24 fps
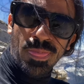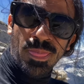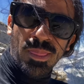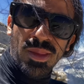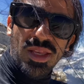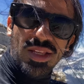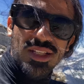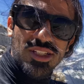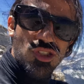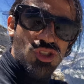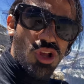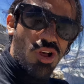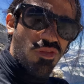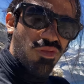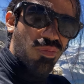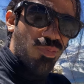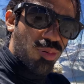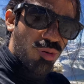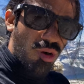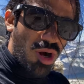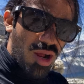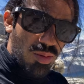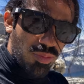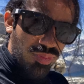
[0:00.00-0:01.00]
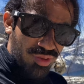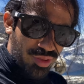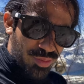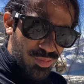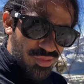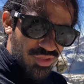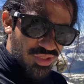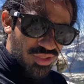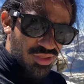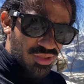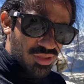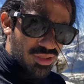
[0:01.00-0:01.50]
solve
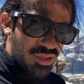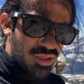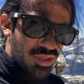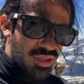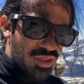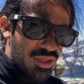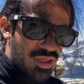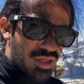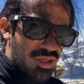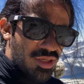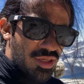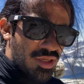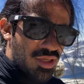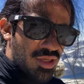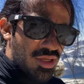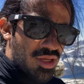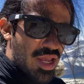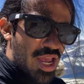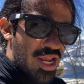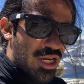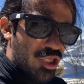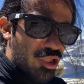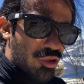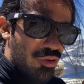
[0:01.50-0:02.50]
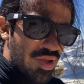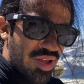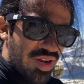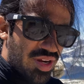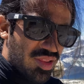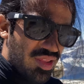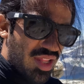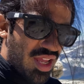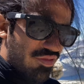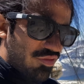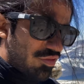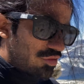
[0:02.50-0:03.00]
problems, and create a
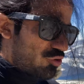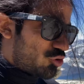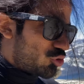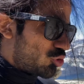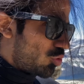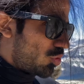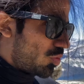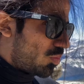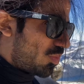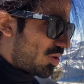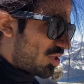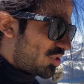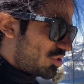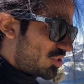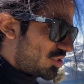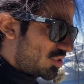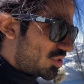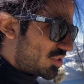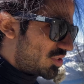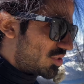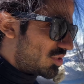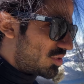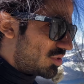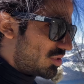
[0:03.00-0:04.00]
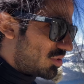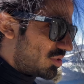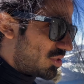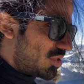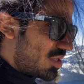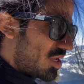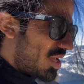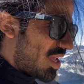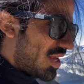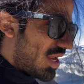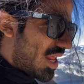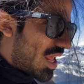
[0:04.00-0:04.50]
life of true abundance
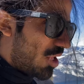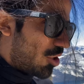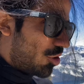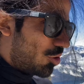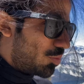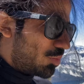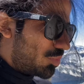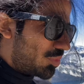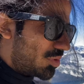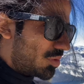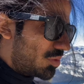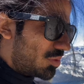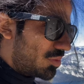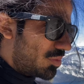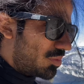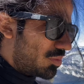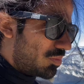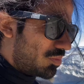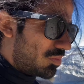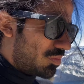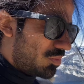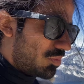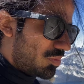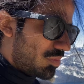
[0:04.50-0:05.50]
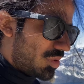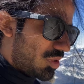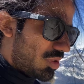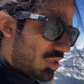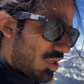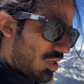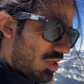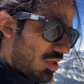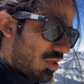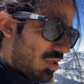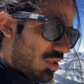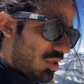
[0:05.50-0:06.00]
and help
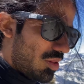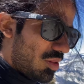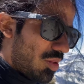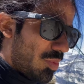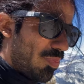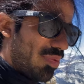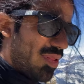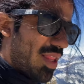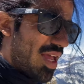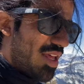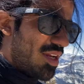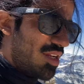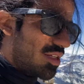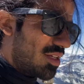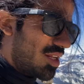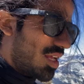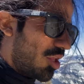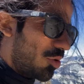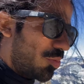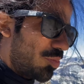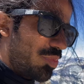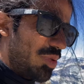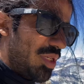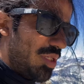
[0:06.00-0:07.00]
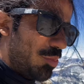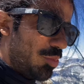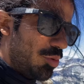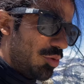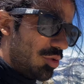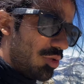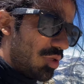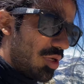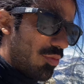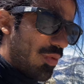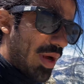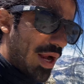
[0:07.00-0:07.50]
uh, the planet, help people
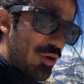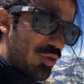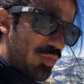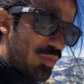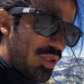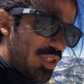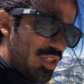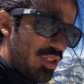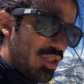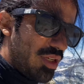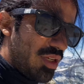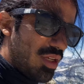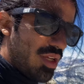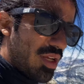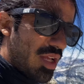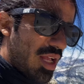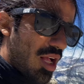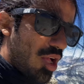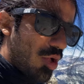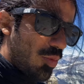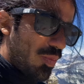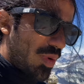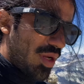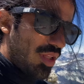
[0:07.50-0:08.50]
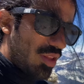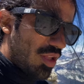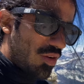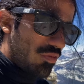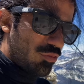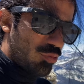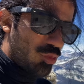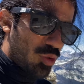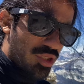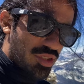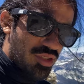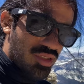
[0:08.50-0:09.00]
around me, help my loved
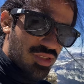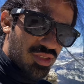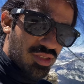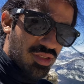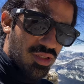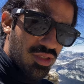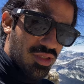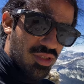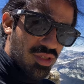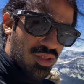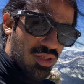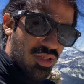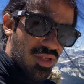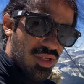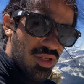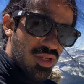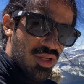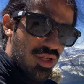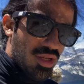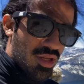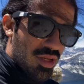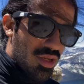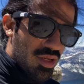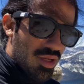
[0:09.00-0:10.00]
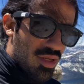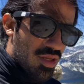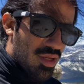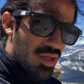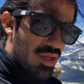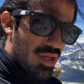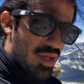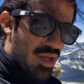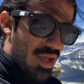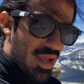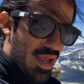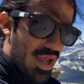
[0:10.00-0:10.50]
ones,
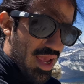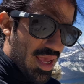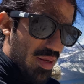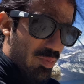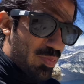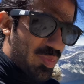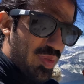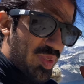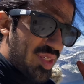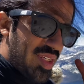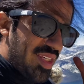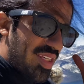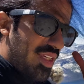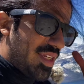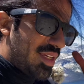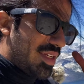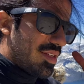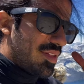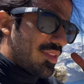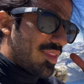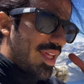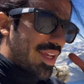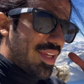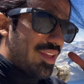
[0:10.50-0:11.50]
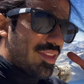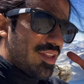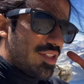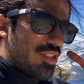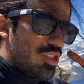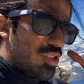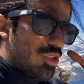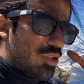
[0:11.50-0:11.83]
and be like this